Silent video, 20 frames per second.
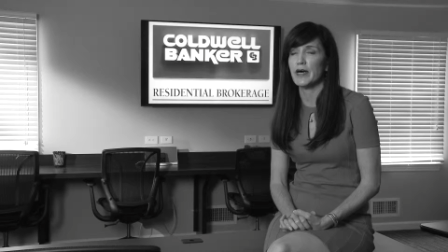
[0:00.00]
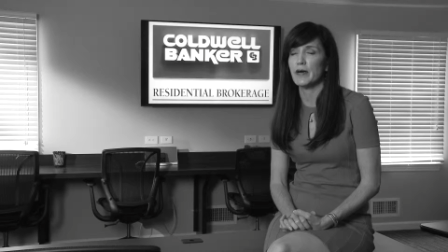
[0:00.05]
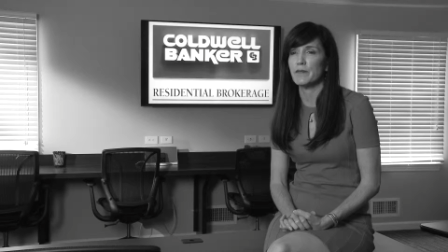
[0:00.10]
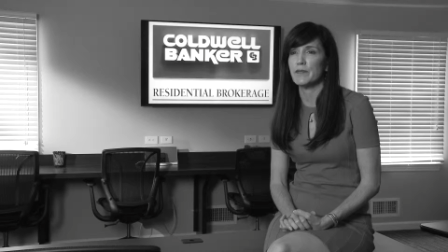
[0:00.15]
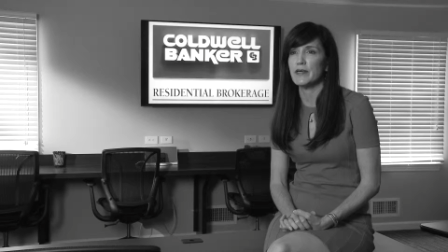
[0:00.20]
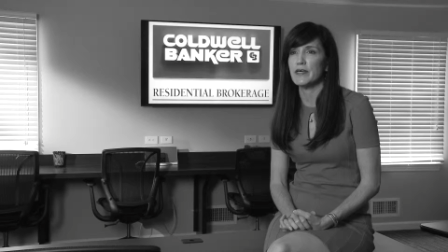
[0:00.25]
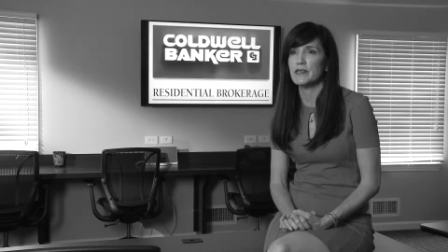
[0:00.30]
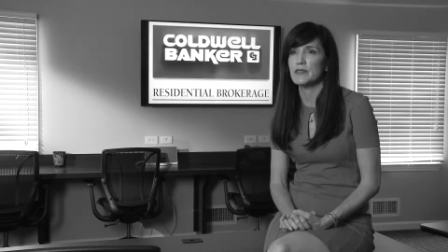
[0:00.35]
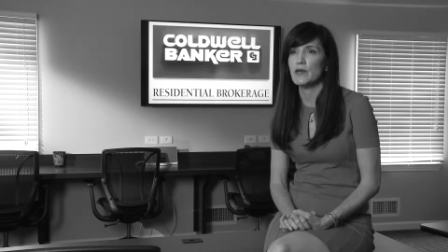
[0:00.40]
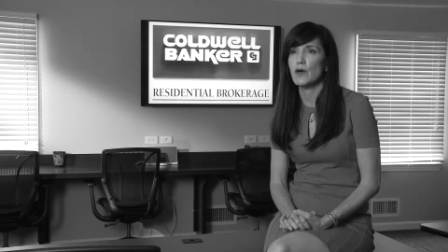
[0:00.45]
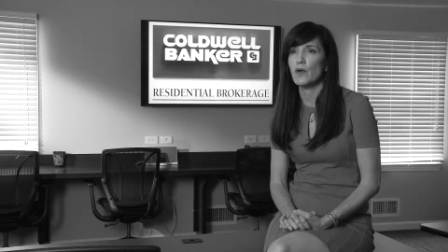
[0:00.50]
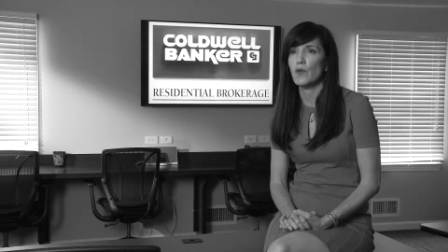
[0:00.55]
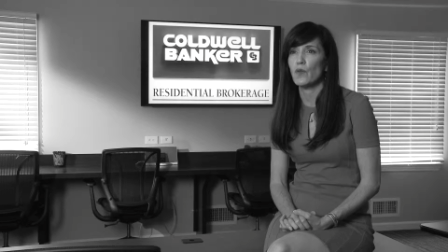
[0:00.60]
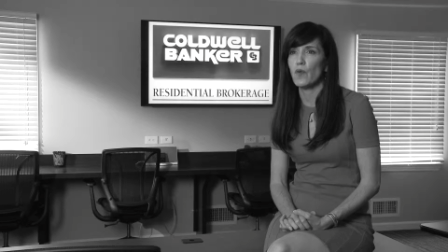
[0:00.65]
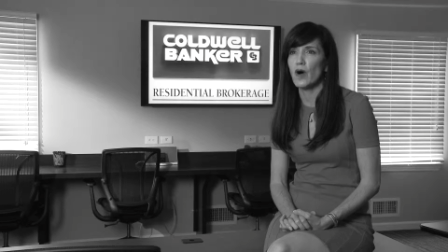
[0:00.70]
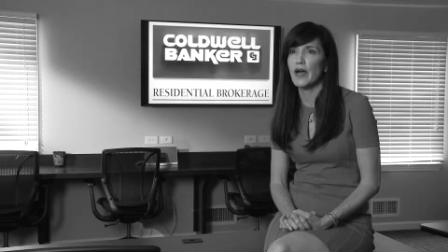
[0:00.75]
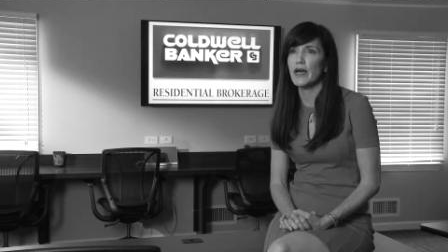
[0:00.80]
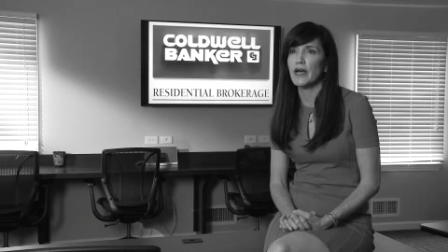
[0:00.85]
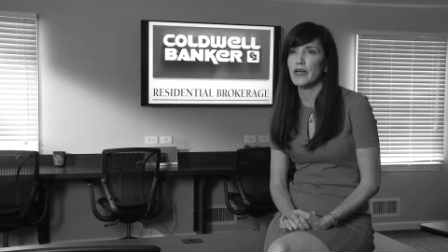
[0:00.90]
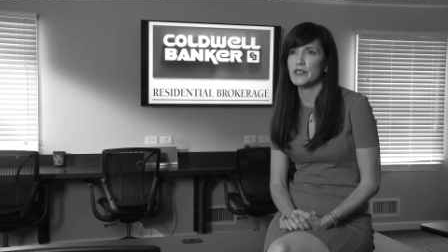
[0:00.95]
companies
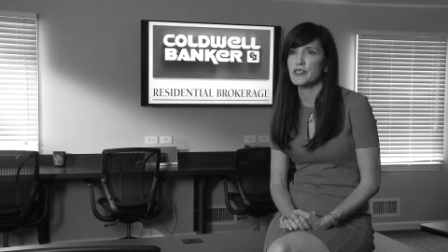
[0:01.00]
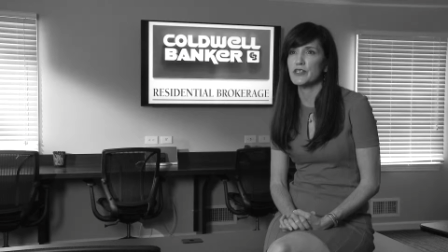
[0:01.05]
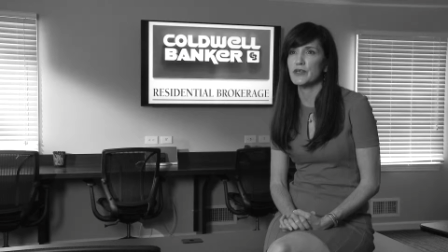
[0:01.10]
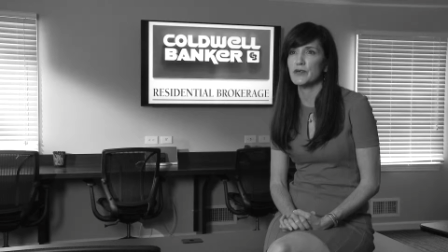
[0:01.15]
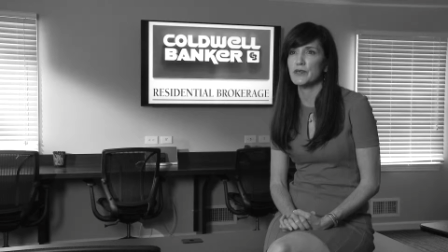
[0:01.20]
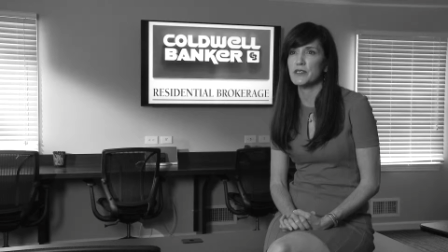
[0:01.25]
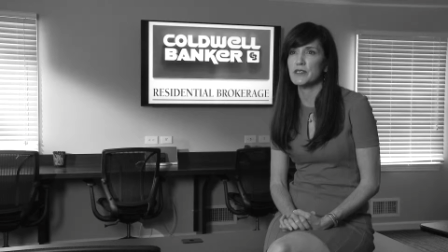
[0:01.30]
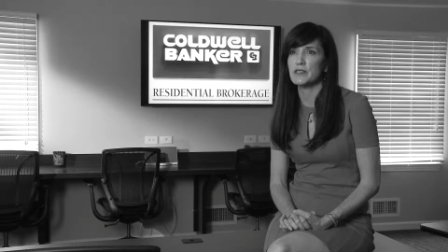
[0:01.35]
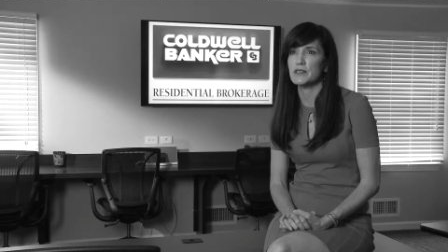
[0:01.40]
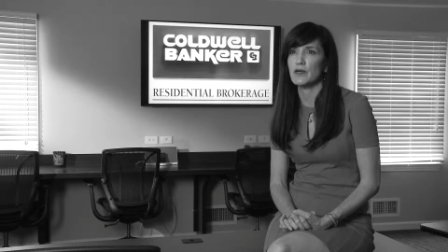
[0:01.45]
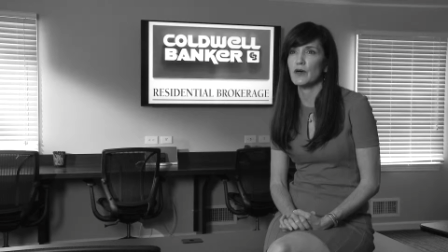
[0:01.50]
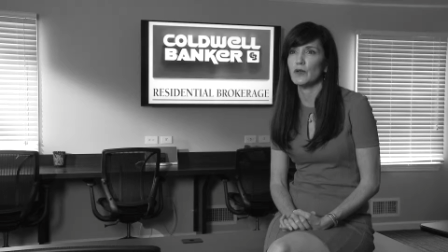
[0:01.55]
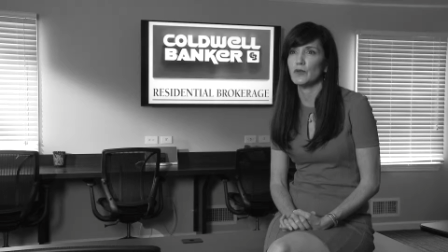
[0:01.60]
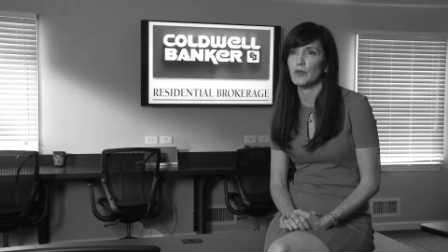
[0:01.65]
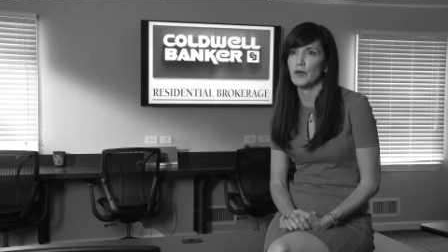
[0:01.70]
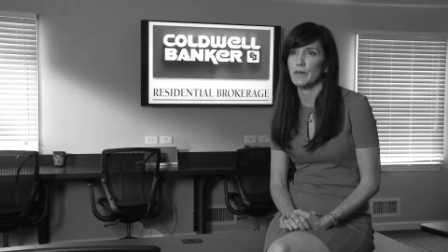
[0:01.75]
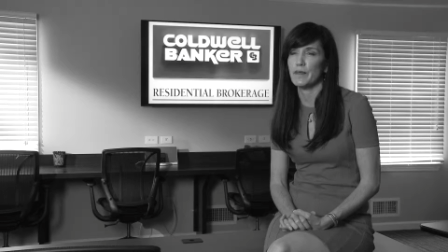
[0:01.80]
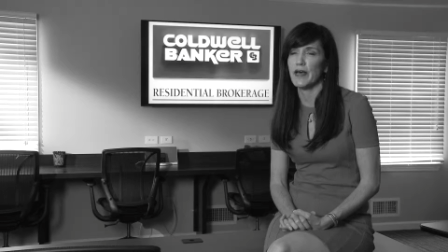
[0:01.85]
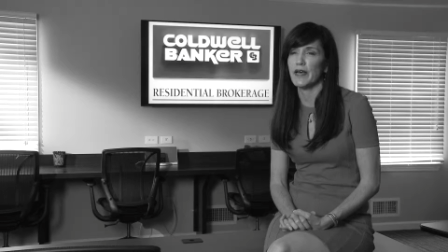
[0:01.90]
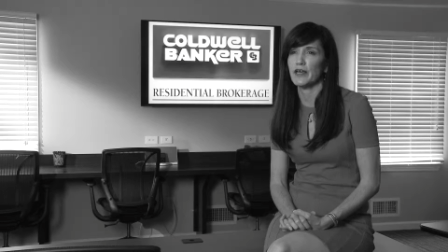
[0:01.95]
why I chose
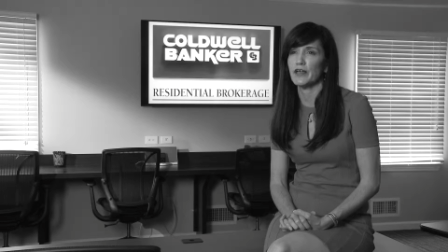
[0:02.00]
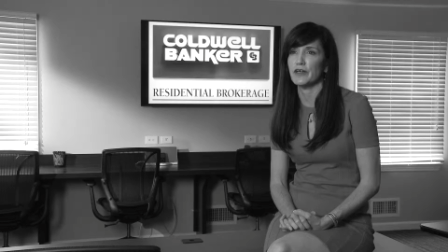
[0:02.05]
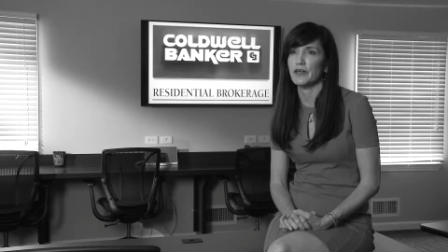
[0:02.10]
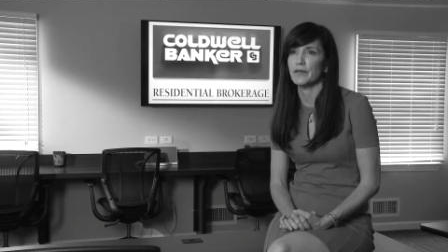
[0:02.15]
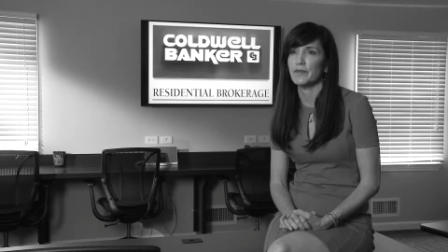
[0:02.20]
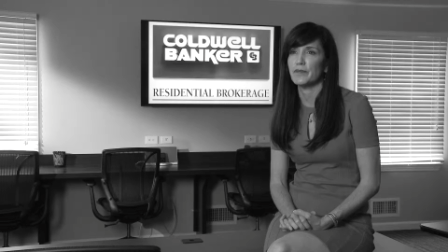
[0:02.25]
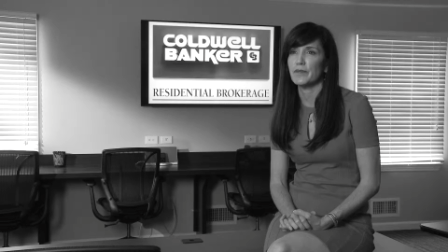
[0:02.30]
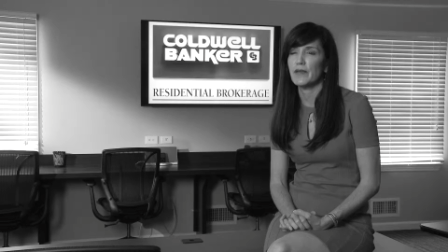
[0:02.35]
Coldwell Banker.